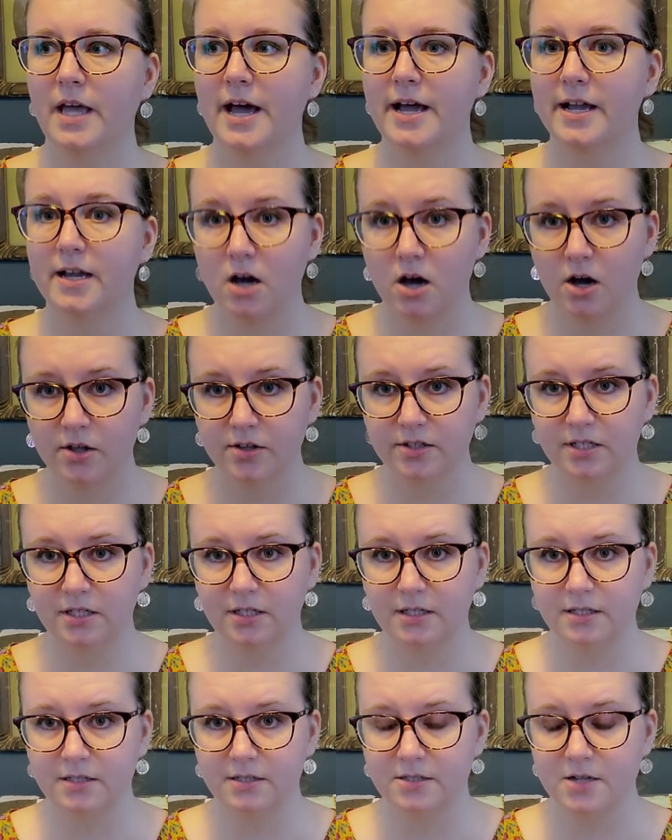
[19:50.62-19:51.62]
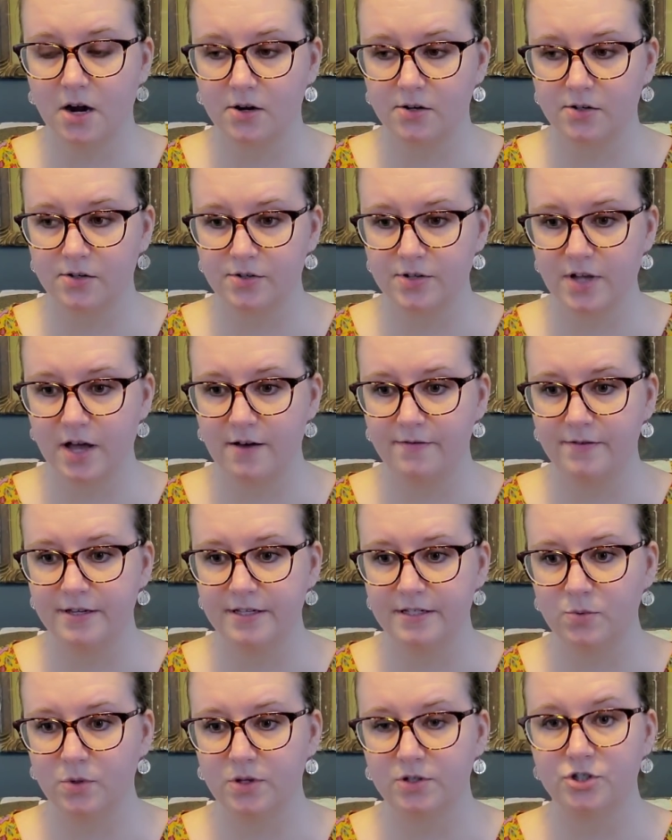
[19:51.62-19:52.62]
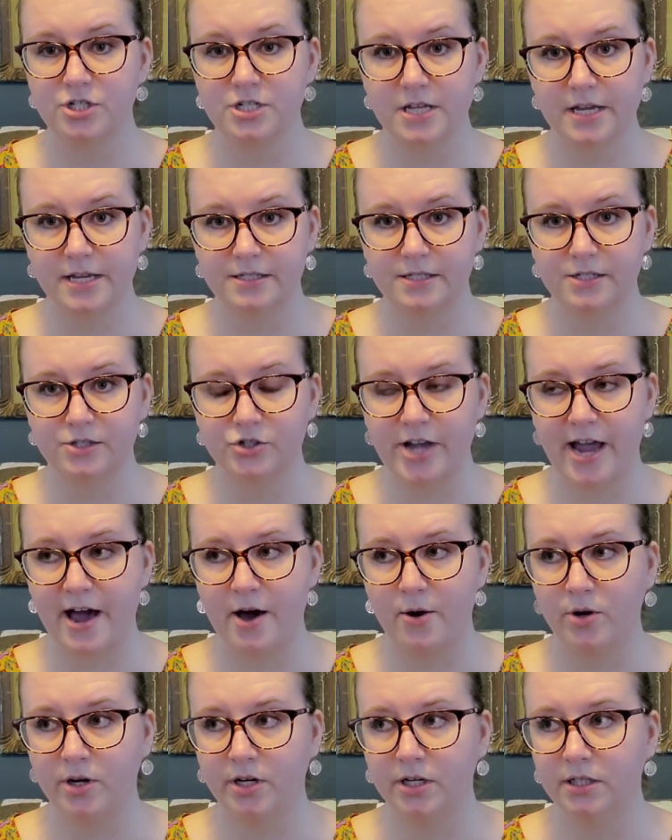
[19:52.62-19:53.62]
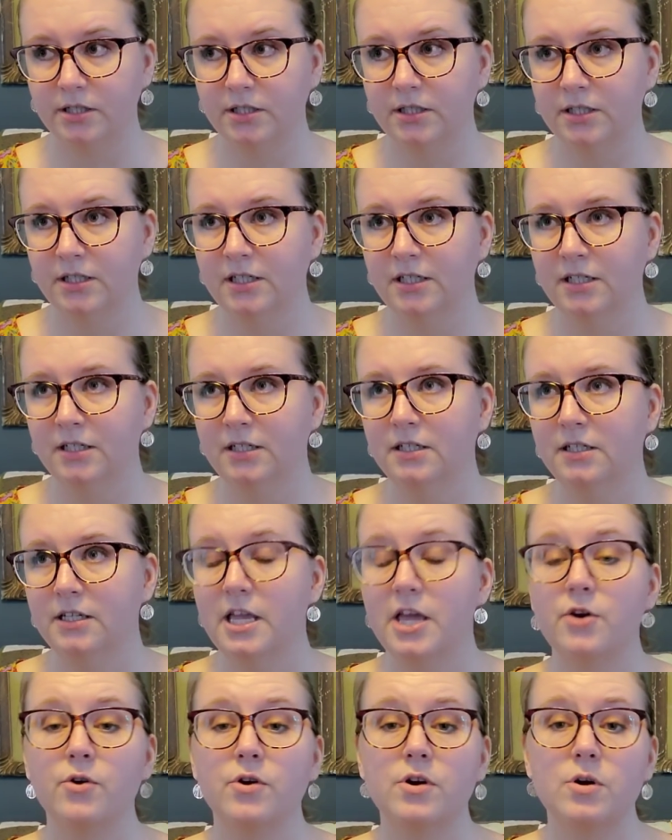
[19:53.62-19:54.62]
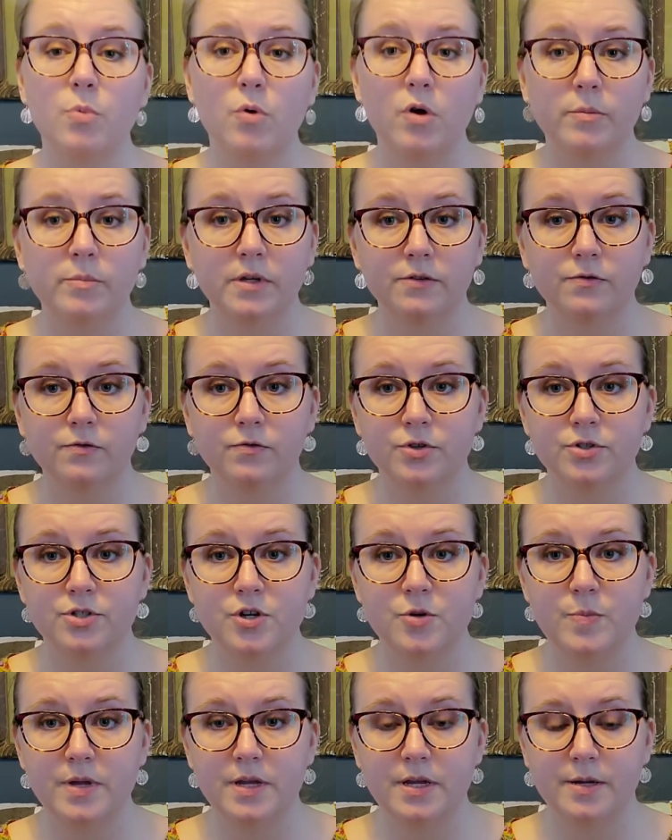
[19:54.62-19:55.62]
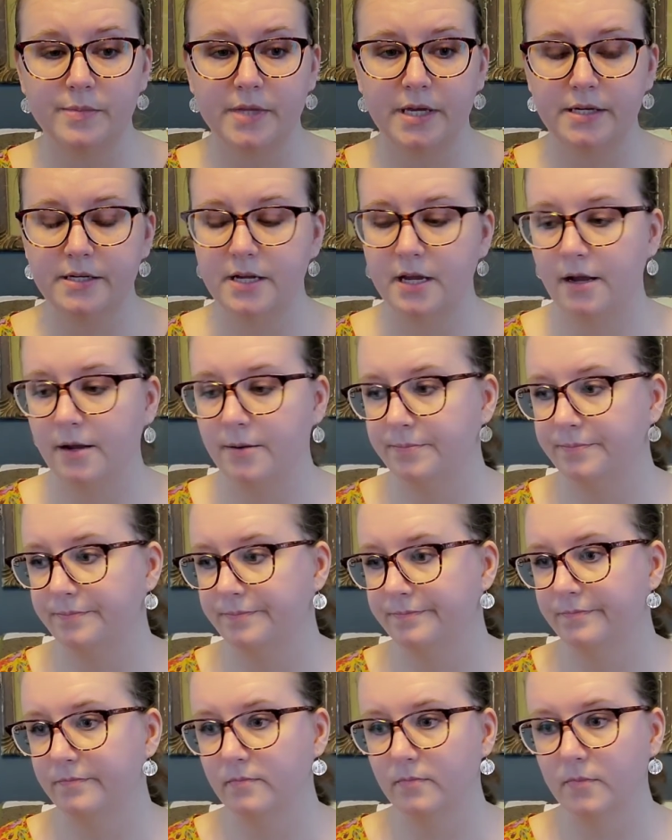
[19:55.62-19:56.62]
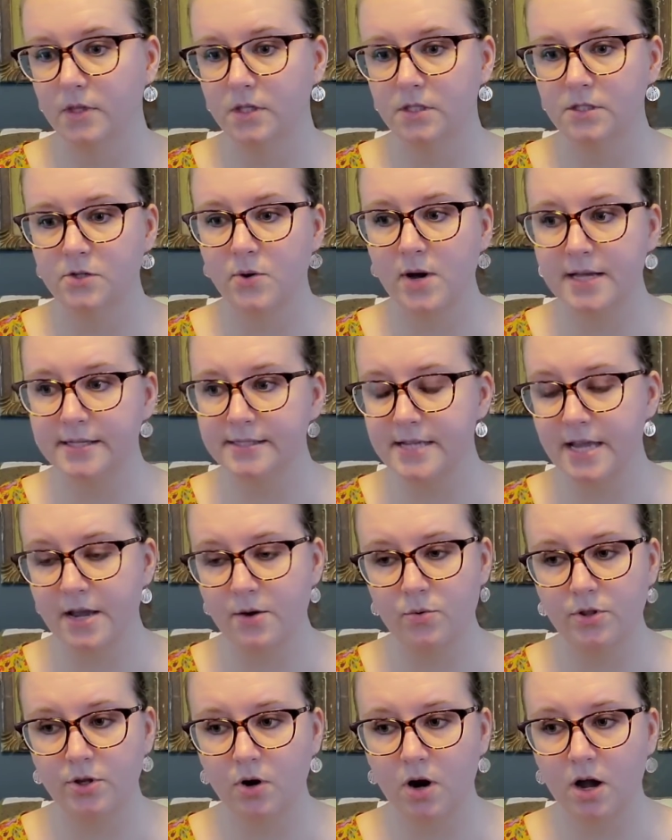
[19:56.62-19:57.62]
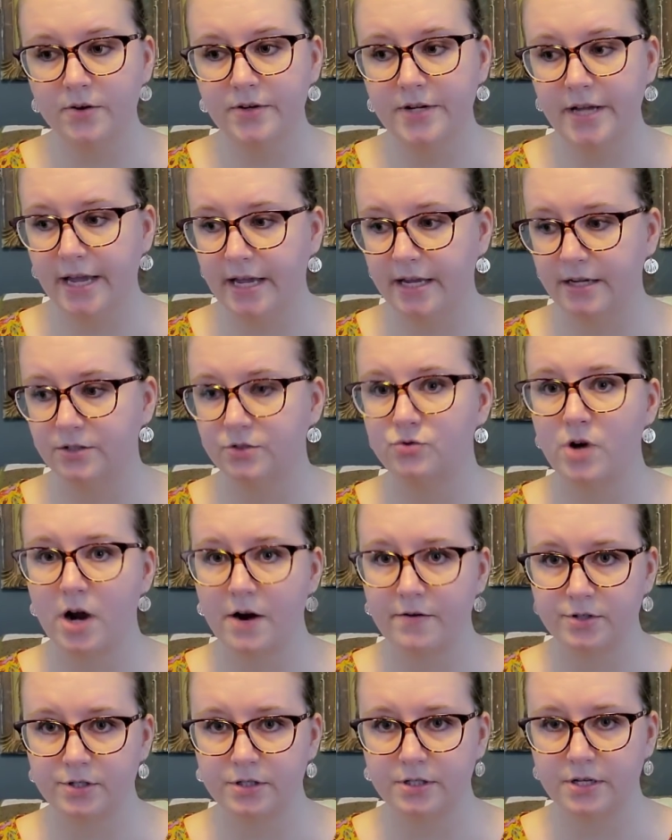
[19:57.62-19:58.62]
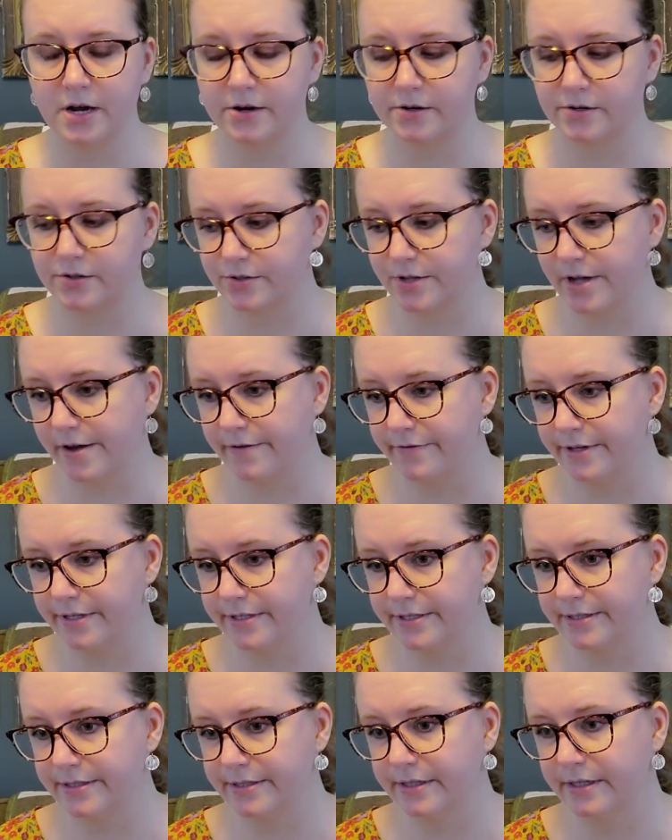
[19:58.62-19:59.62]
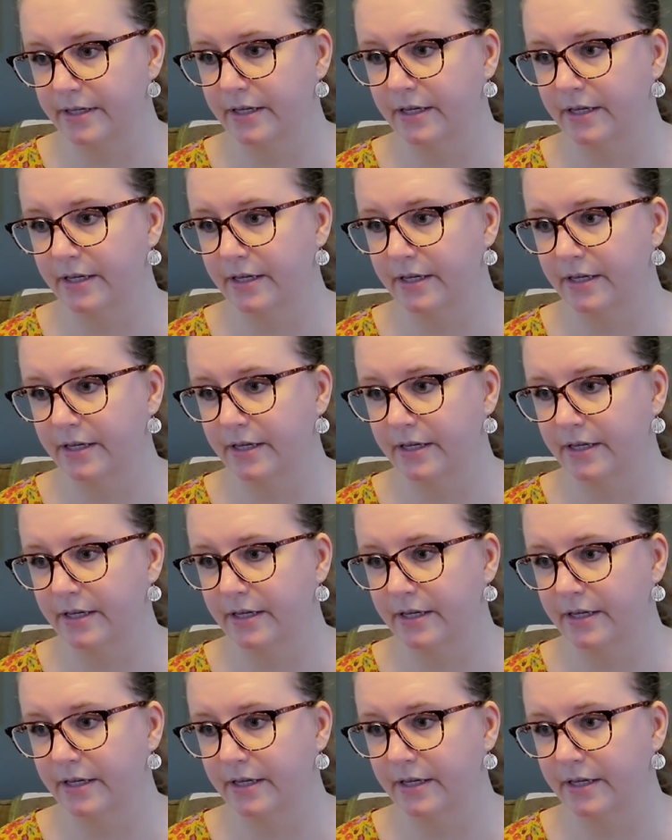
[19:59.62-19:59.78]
I call the doctor's office while she takes a shower, get her an appointment for 2 p.m. that day. So I stay with her all day, drive her to the doctor's office.